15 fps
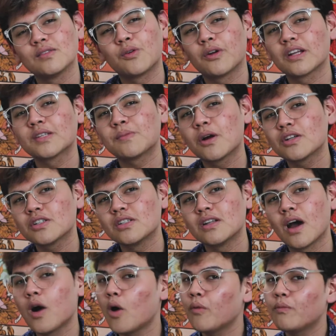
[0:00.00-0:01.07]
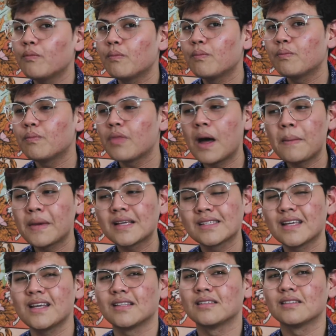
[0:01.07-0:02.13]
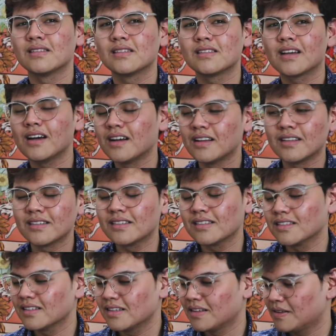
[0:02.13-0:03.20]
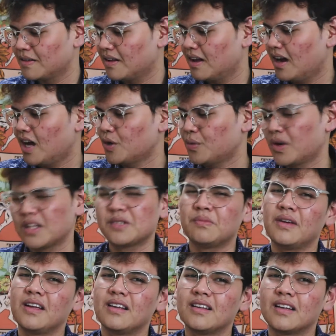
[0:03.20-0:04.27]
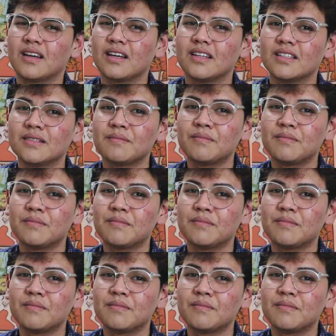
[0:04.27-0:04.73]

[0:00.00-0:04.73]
or expression. I hope that makes sense because I don't want to explain it again.